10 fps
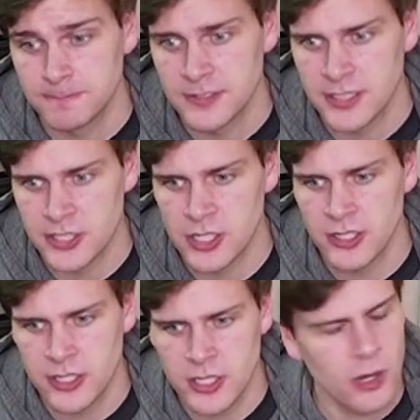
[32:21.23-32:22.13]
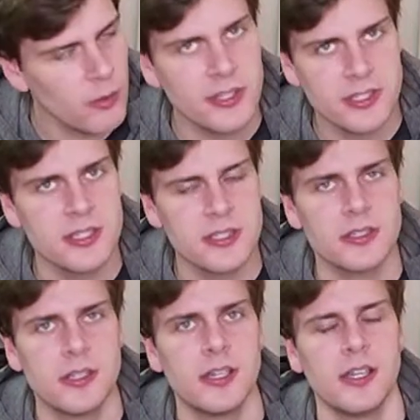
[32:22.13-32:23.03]
And you look and you go, well,
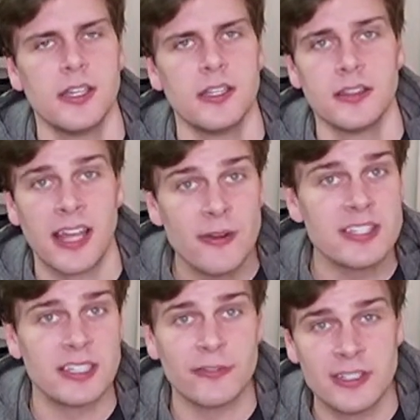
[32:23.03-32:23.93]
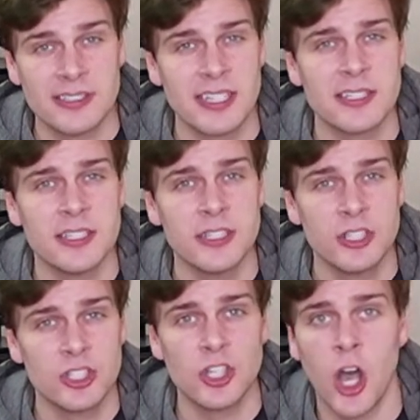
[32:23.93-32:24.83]
there is a difference. It's a
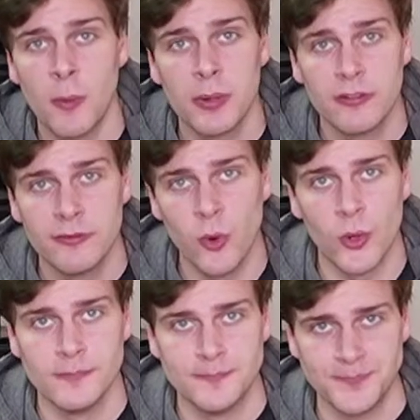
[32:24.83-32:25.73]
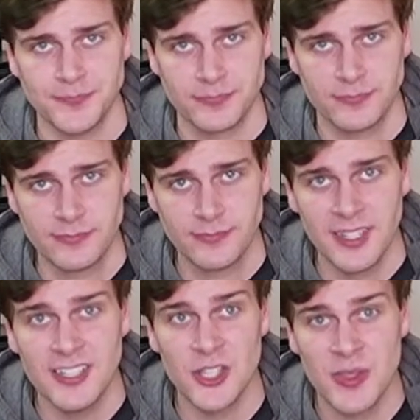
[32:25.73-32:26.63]
sharp 4.
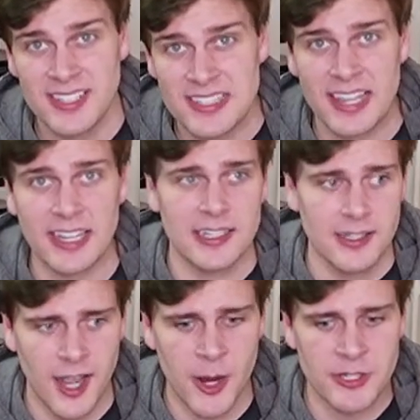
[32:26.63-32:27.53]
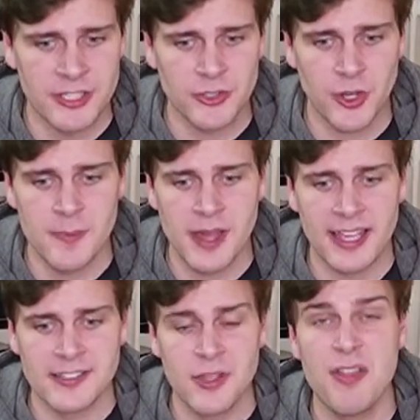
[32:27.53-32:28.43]
So that's like, I would describe that
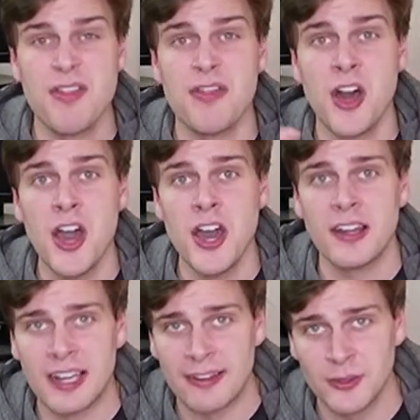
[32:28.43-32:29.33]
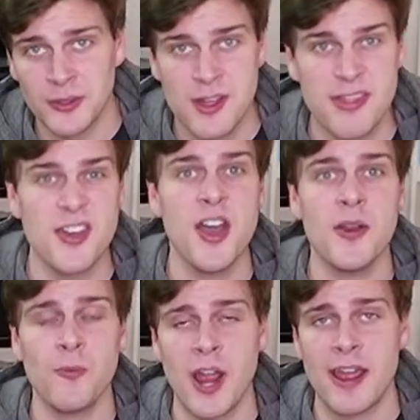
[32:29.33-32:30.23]
as the third level, the
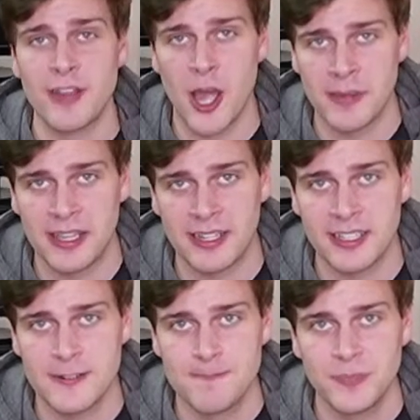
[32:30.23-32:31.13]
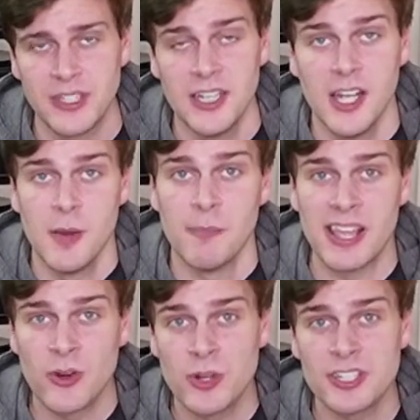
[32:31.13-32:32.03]
third way of coming at it. But in
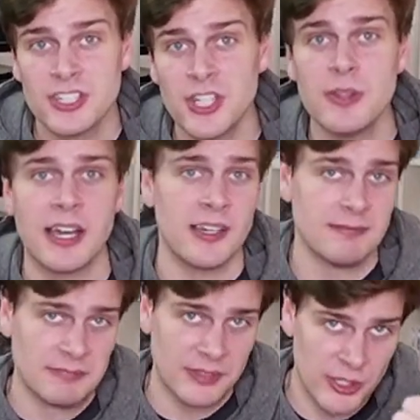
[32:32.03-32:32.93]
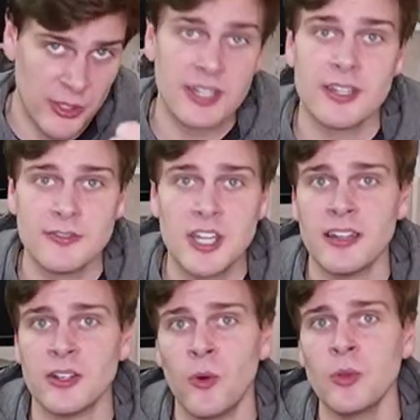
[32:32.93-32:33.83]
order to do that, you're going to have
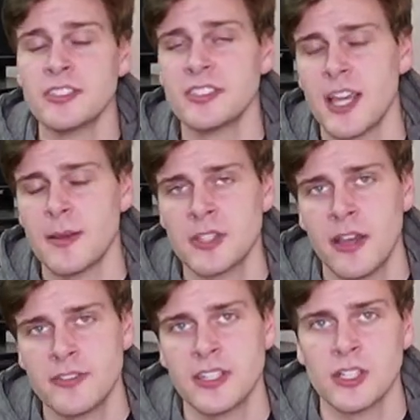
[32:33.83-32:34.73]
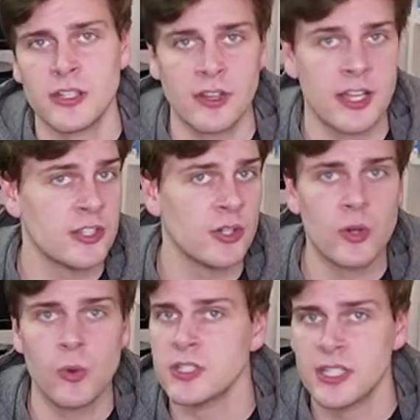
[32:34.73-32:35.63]
done all the steps that I've said. You'll have learned your
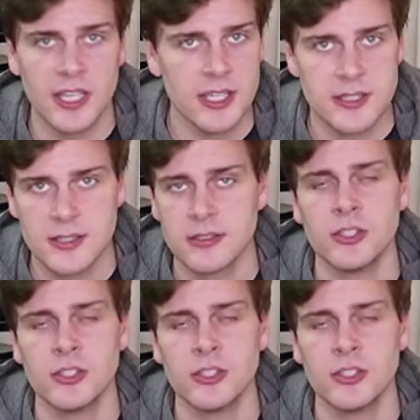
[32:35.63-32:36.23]
chords and keys.